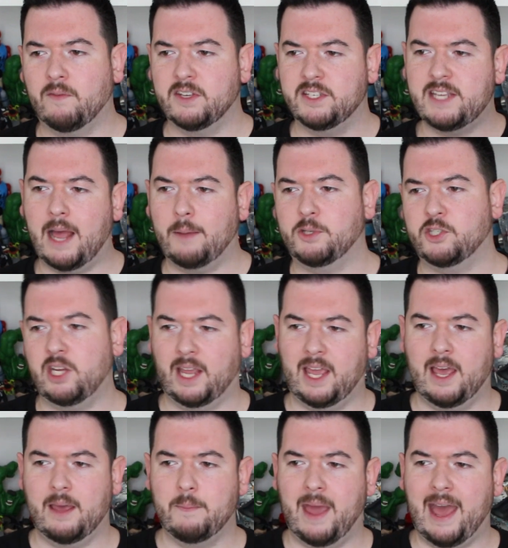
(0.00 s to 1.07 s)
of establishing
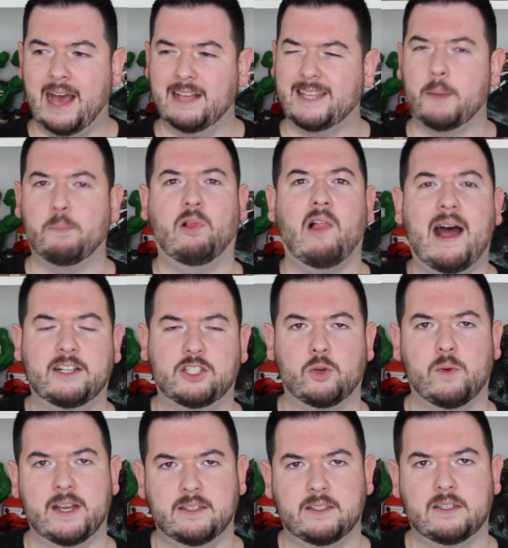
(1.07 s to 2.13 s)
him as a plot
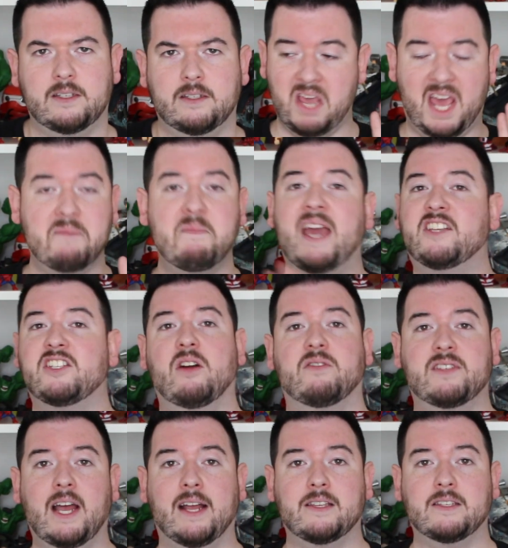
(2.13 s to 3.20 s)
twist. It makes no
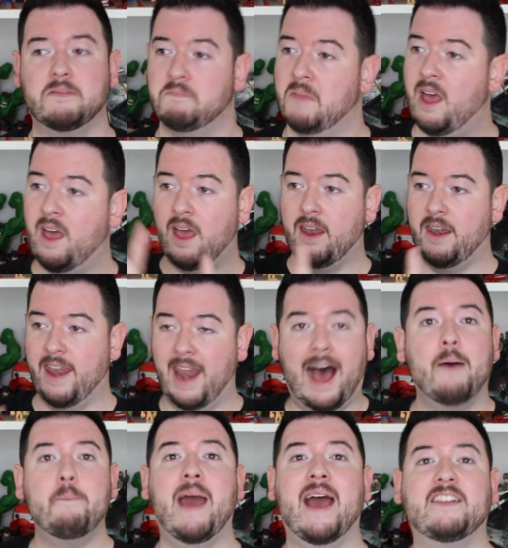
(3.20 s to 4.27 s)
sense.
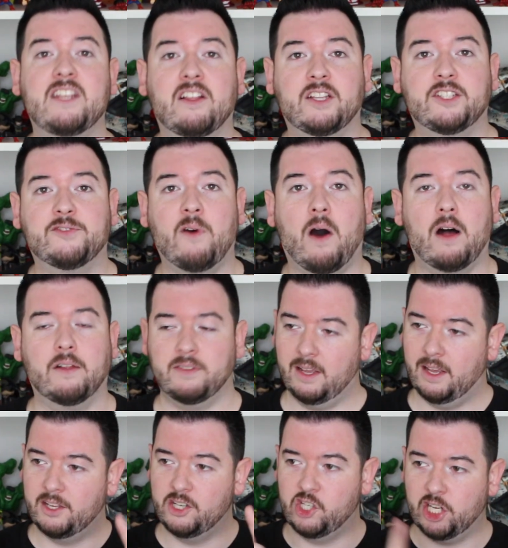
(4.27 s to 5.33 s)
Not Matt Dillon's fault.
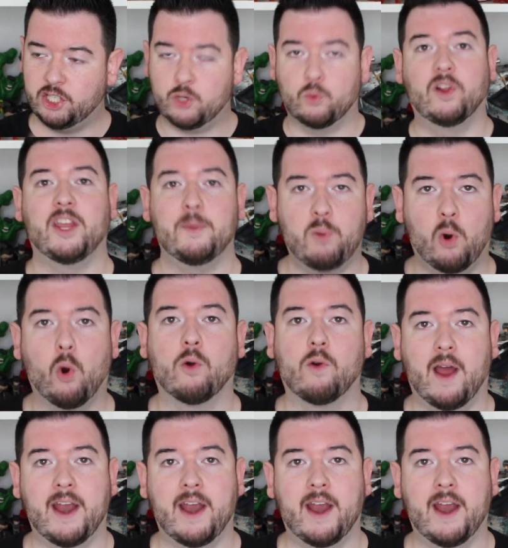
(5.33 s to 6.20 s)
Just really poor